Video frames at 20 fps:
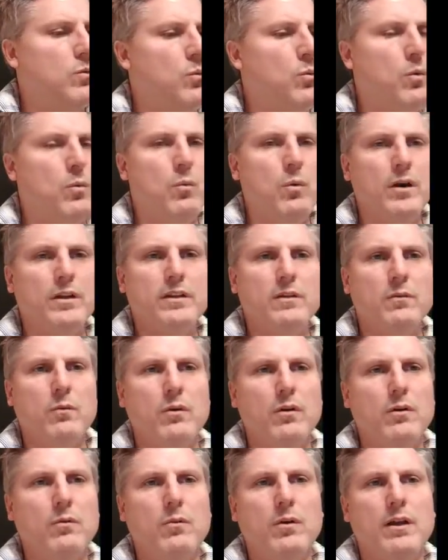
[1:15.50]
on what
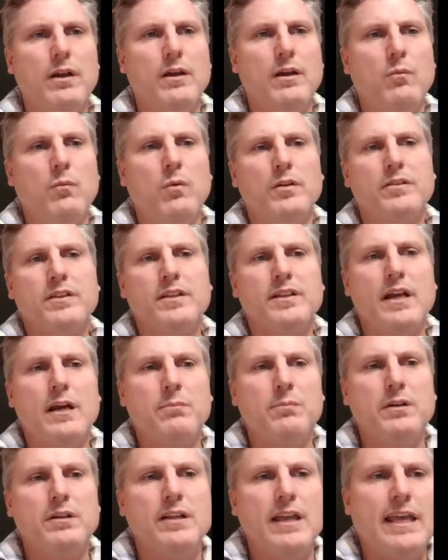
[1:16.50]
the
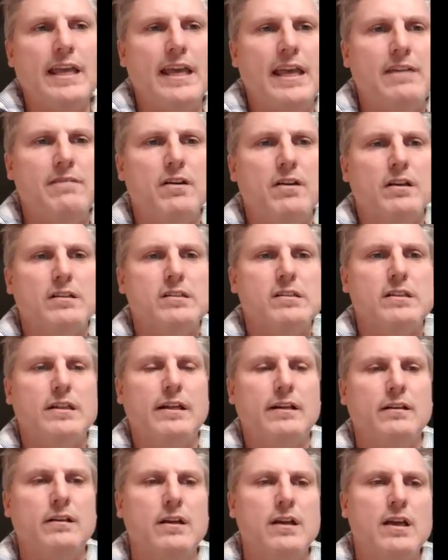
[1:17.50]
number they gave us
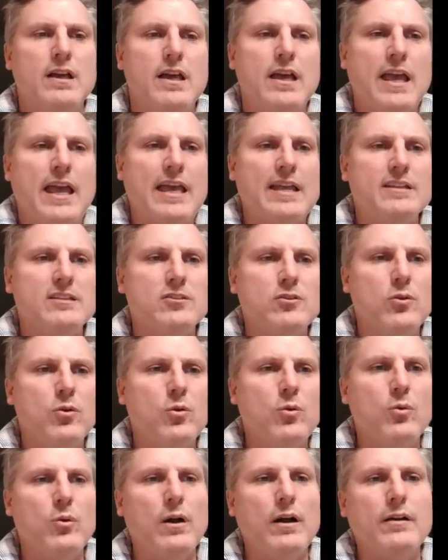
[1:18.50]
there. And
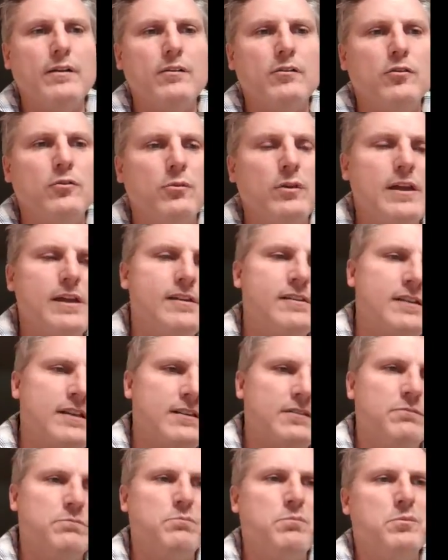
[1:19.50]
so you
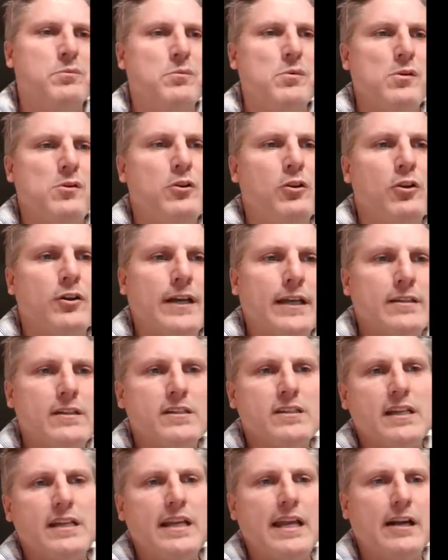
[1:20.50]
look at the
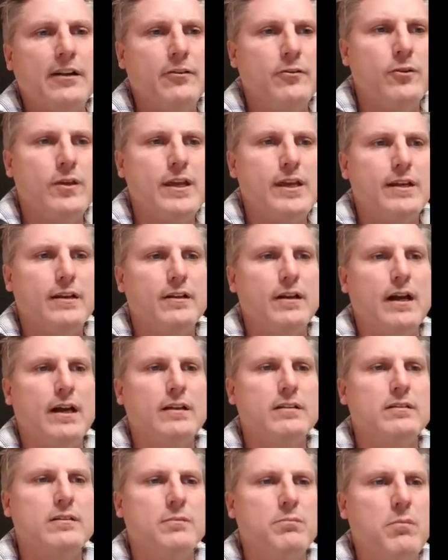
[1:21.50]
scenario here
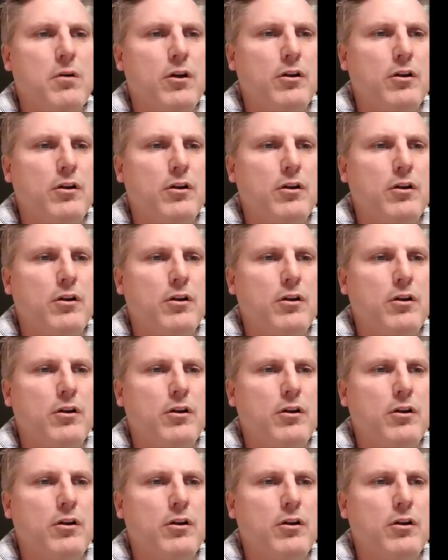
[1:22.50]
at the